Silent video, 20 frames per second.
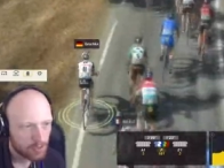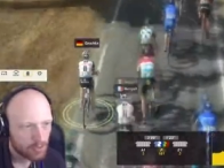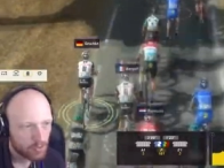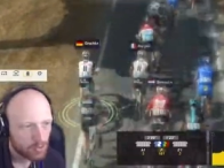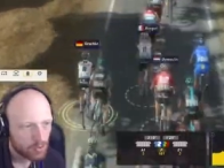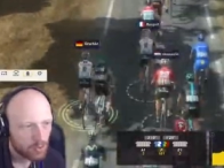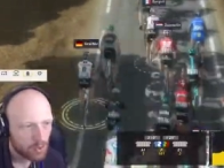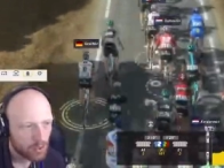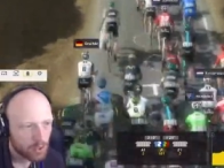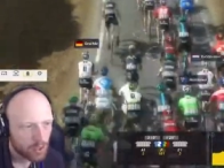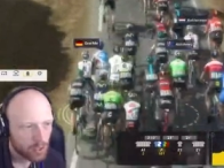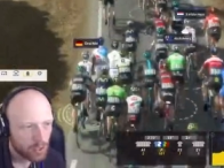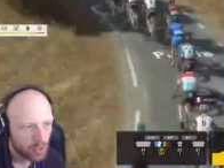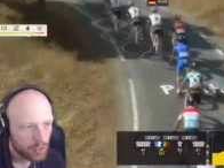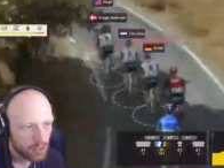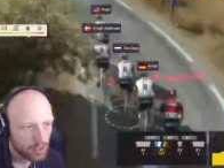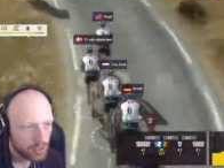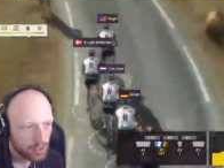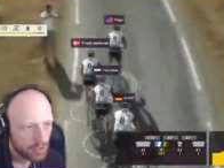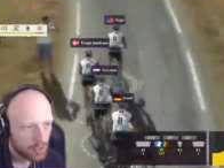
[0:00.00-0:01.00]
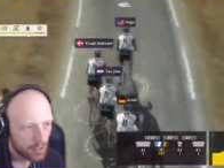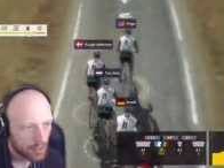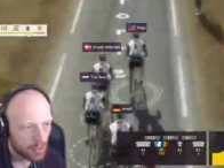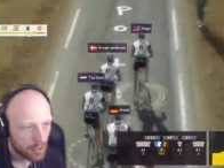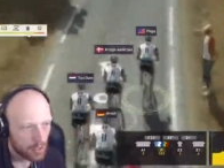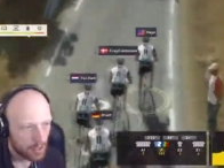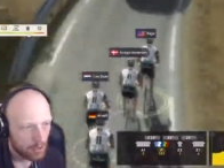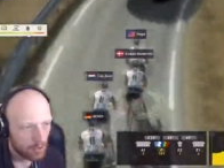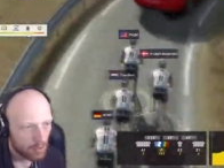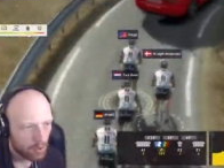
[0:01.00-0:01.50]
some water
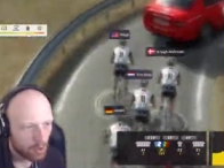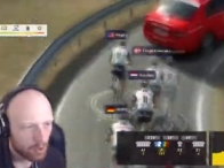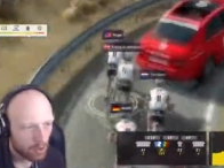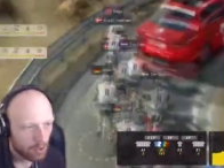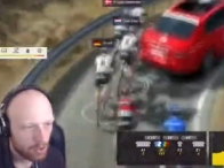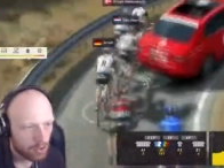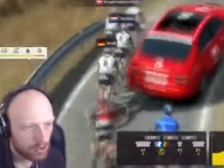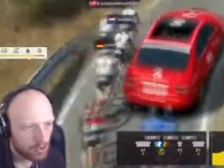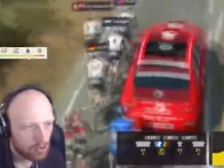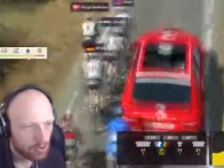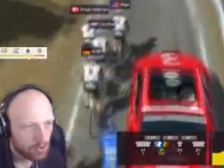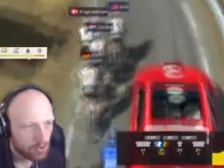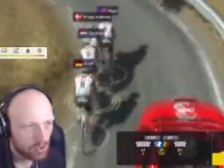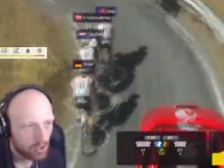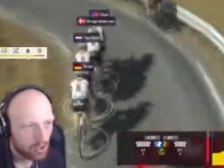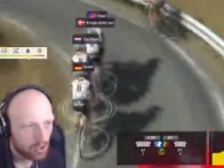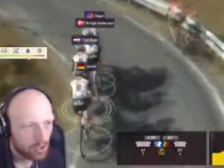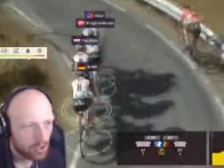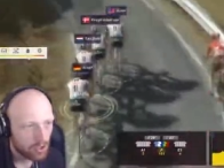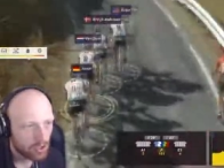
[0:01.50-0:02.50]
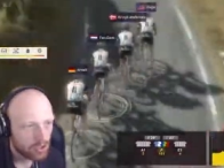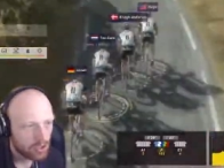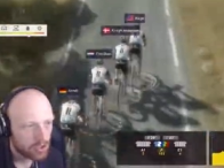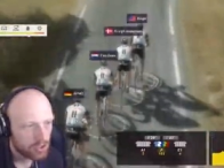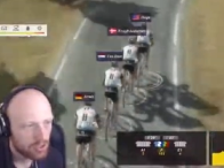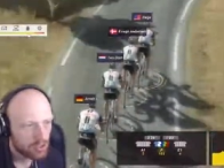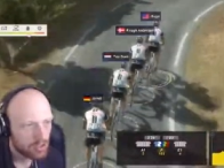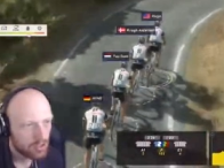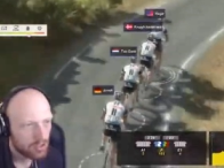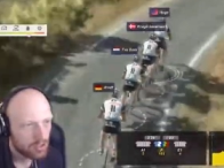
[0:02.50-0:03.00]
while you
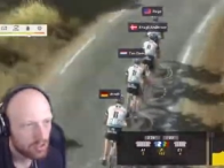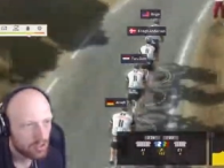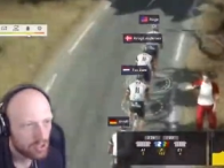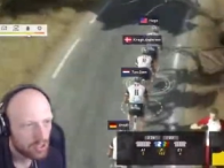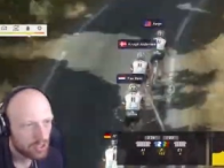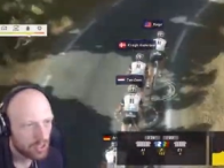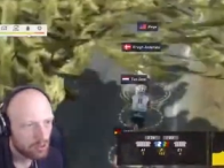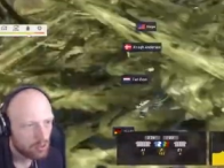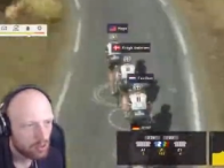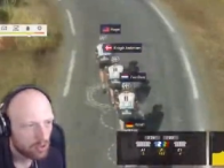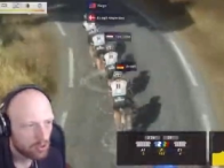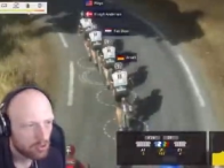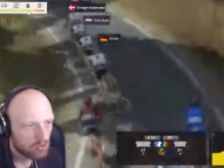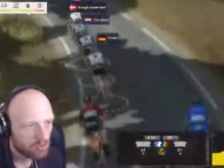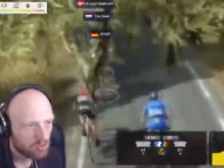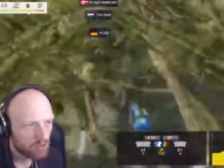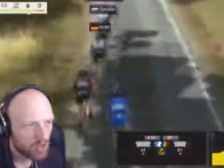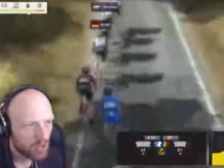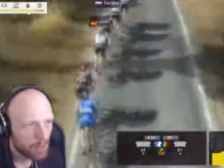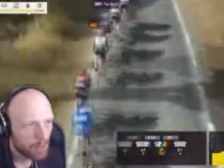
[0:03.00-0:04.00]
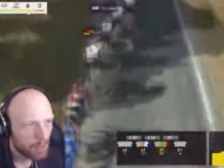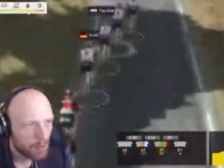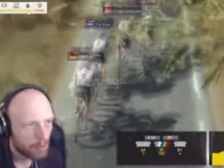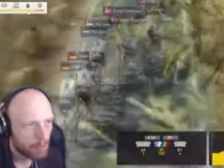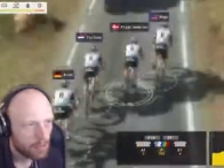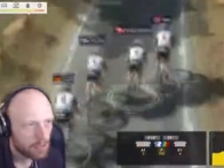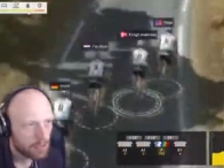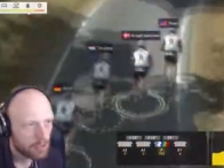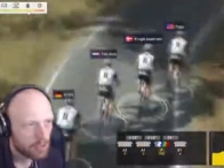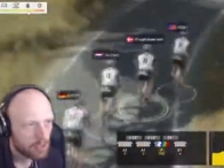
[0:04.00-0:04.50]
guys still just ramp
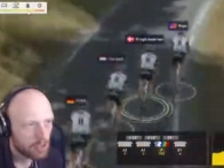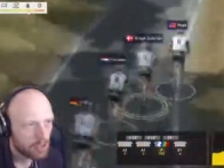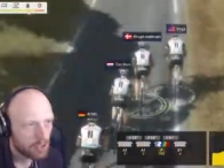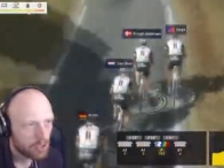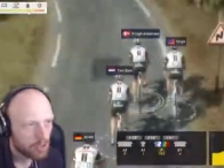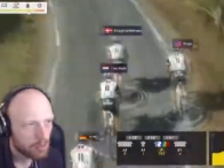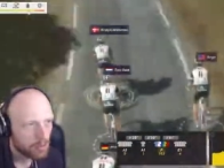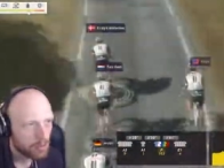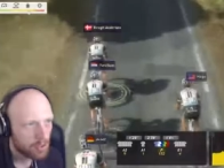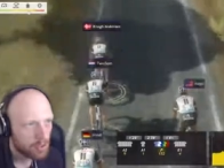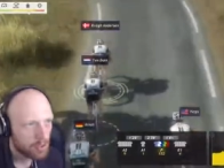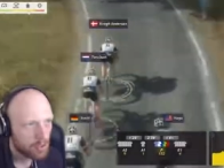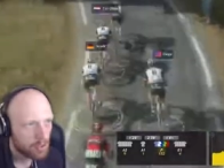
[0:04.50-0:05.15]
up this climb,